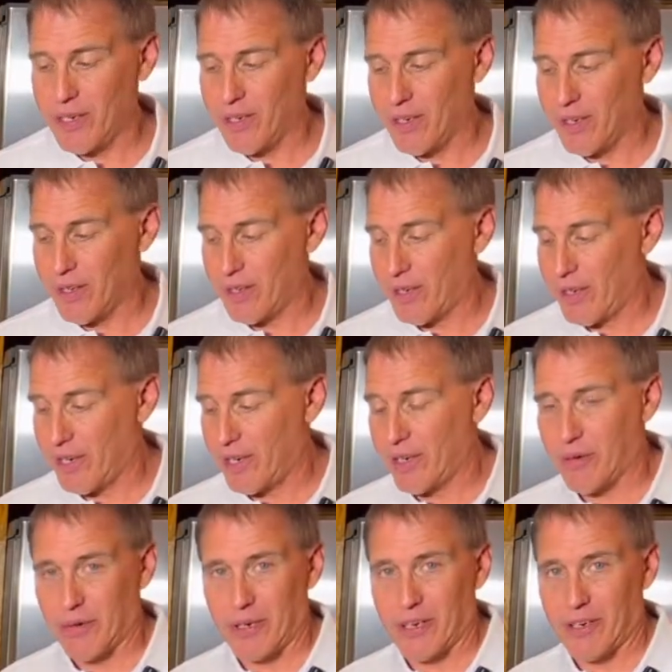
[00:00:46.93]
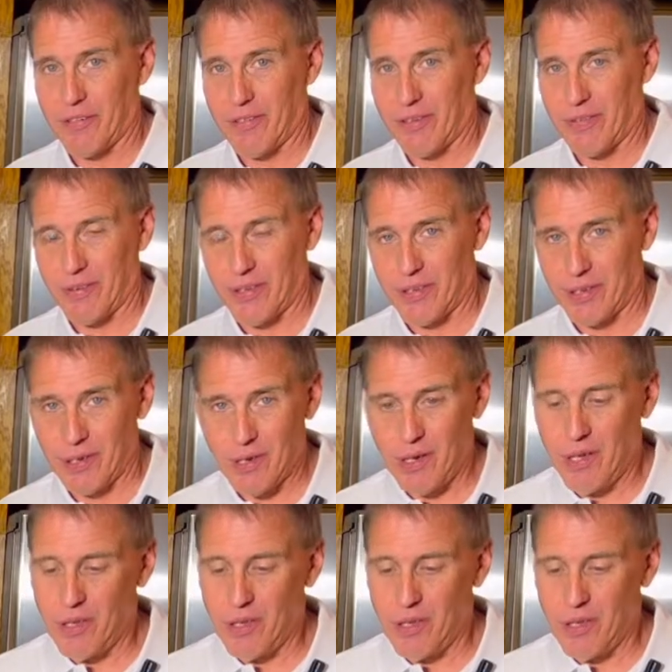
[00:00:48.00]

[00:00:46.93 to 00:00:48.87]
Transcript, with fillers: into the nitty gritty of everything,